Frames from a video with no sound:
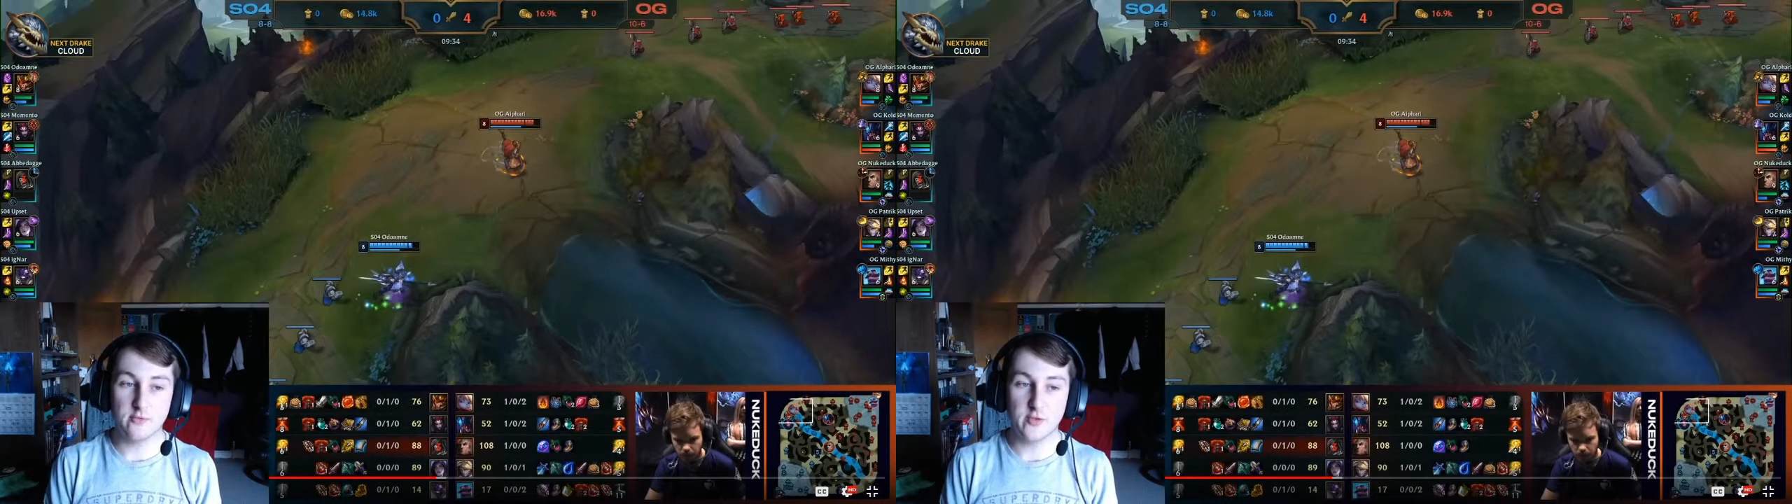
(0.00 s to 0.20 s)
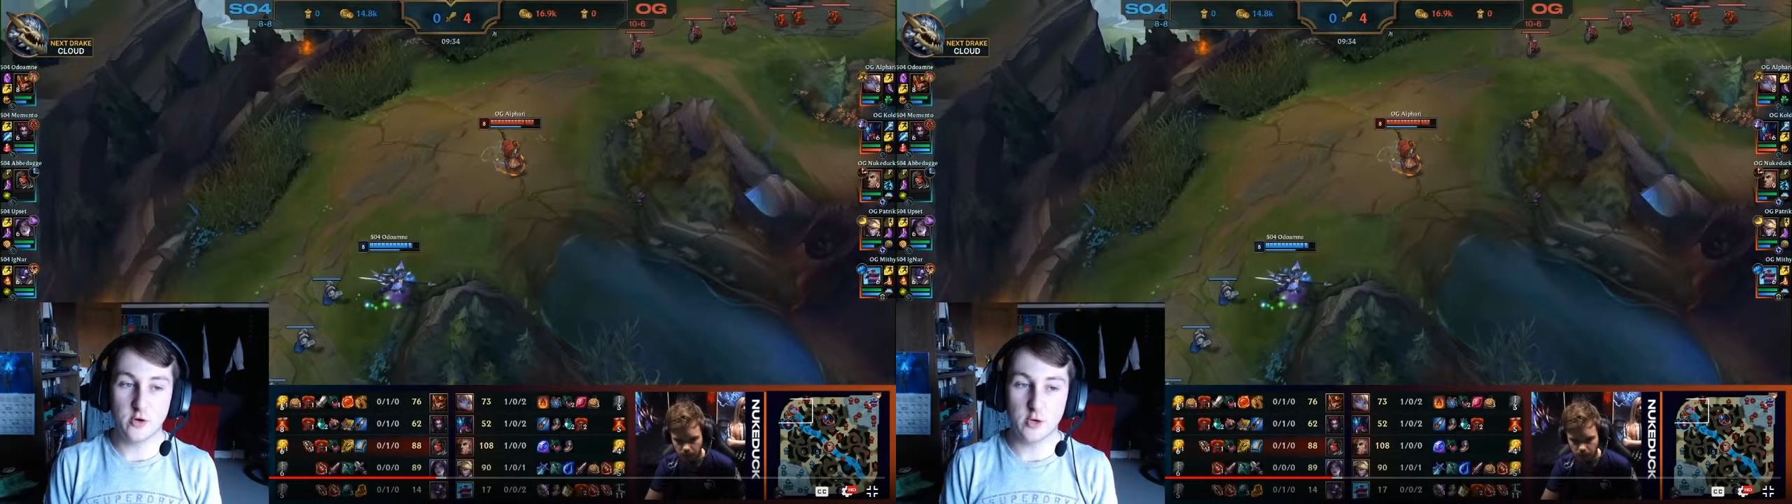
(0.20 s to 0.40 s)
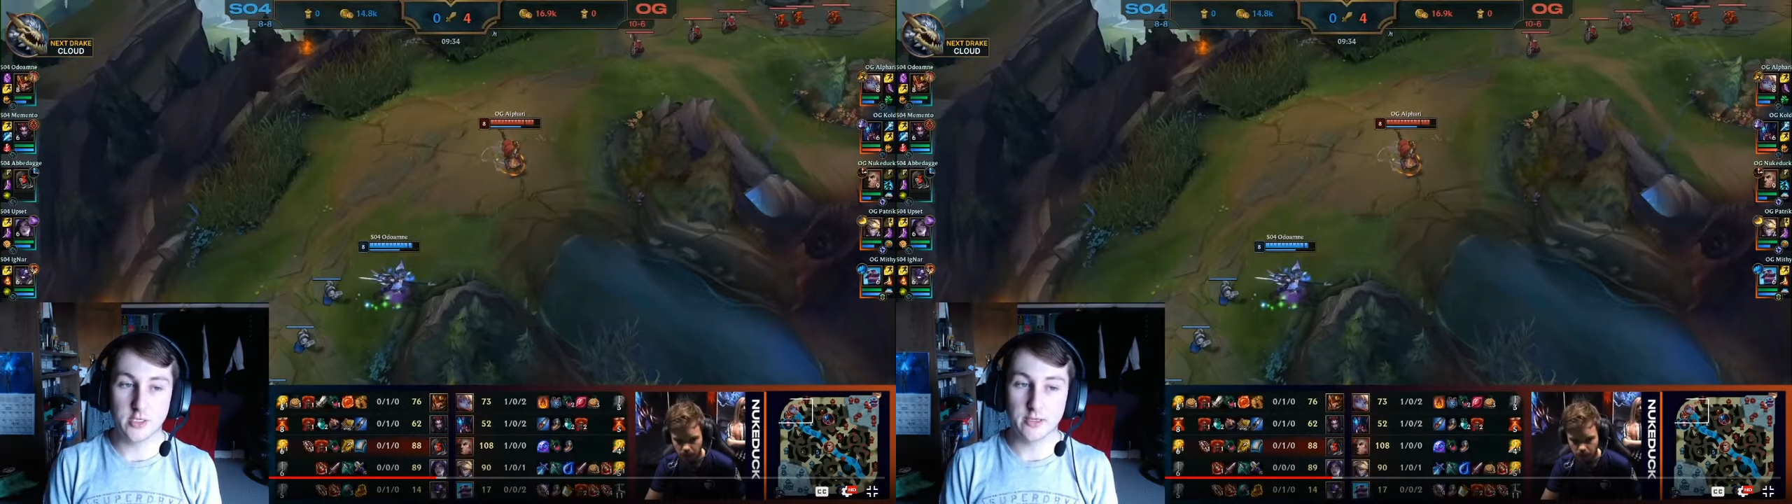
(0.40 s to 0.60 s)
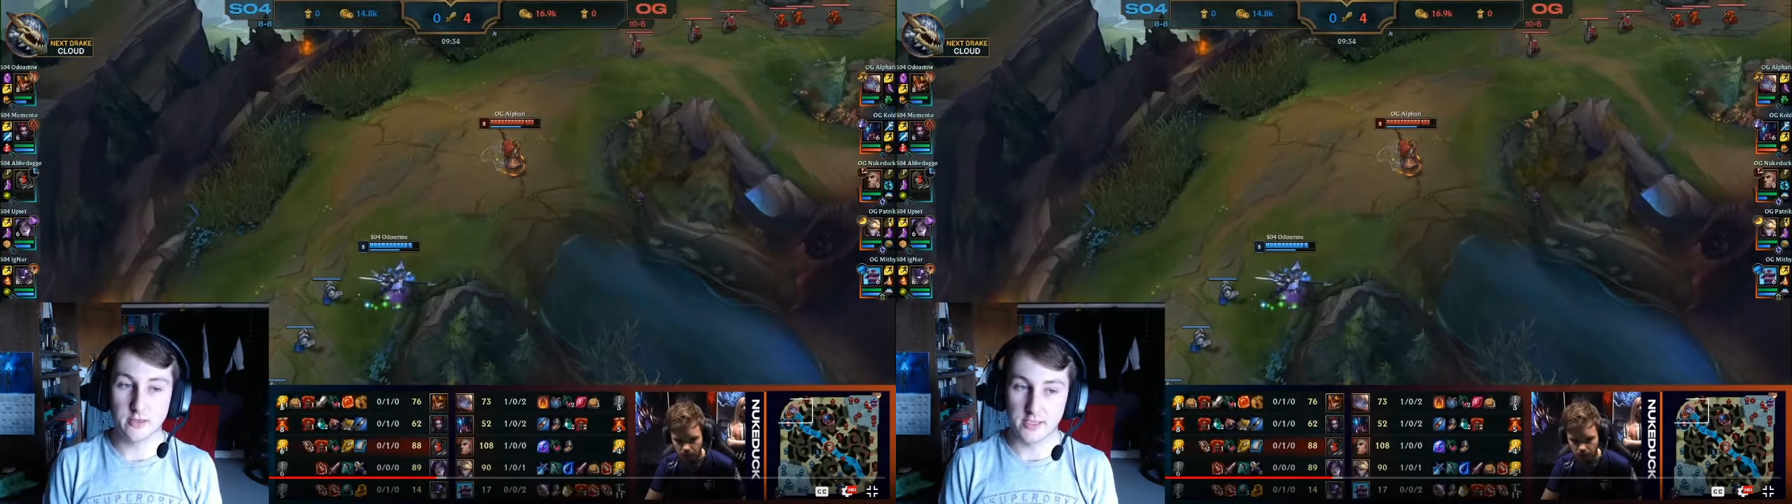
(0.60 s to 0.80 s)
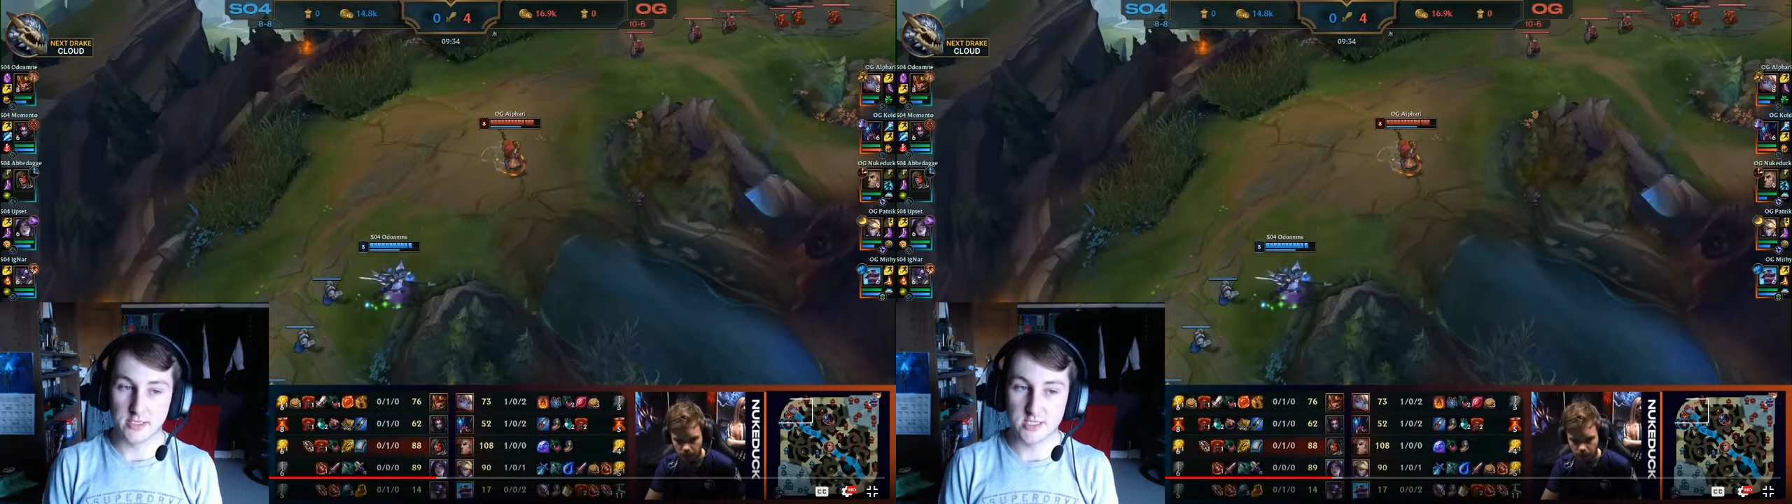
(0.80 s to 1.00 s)
for an
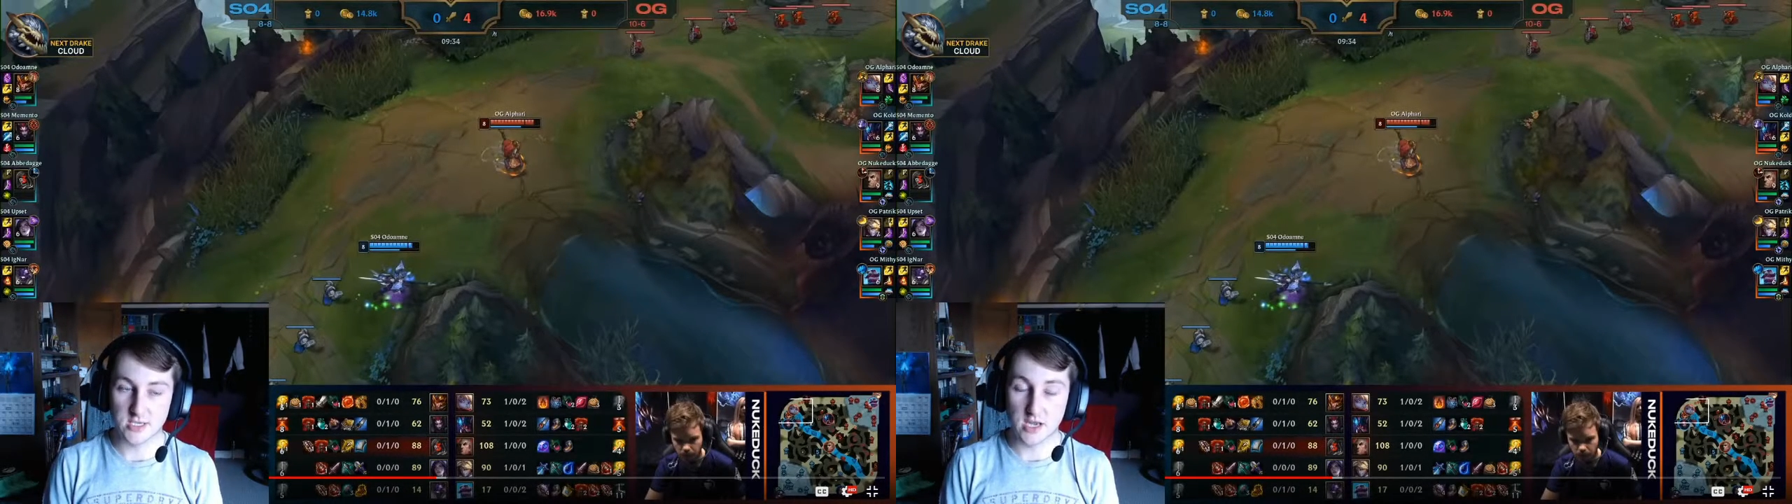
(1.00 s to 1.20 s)
Elise,